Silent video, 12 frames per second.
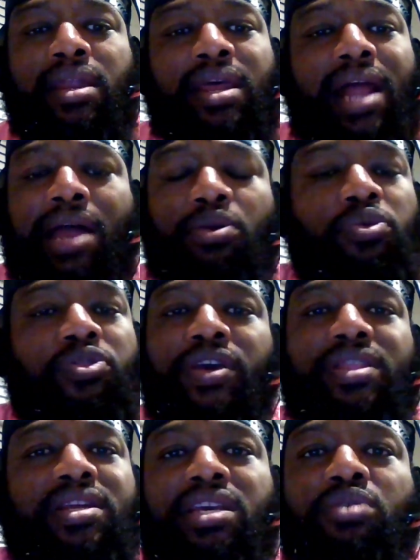And I don't think
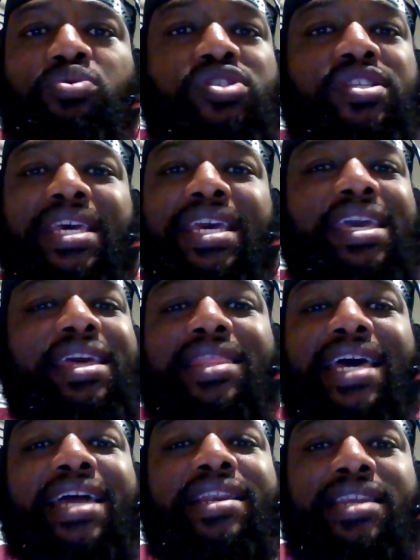that he was thinking
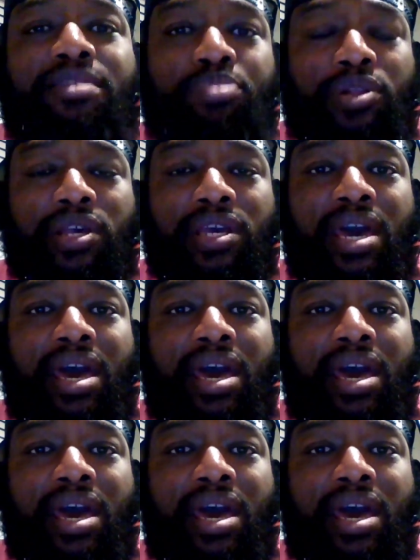that deeply.